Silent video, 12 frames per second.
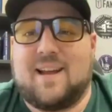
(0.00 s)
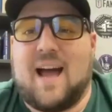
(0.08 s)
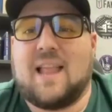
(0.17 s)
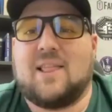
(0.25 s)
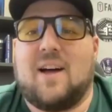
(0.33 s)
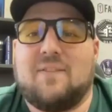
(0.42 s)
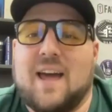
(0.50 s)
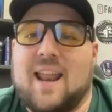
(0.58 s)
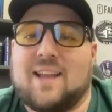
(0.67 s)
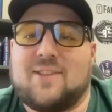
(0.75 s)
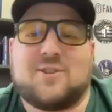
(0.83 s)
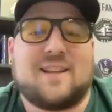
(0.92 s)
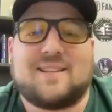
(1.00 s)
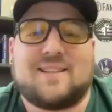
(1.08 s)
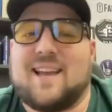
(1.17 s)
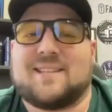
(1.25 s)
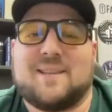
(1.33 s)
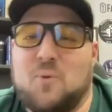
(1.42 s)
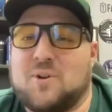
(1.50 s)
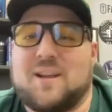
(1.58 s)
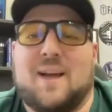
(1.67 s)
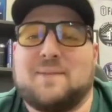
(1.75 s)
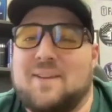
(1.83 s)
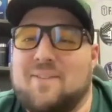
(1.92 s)
I love that. I just said sexy more
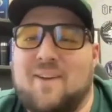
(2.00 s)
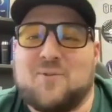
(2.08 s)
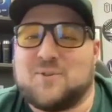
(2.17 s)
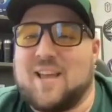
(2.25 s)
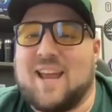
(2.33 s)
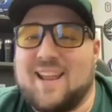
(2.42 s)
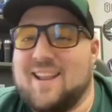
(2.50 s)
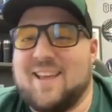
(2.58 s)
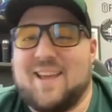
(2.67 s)
times than I've ever said it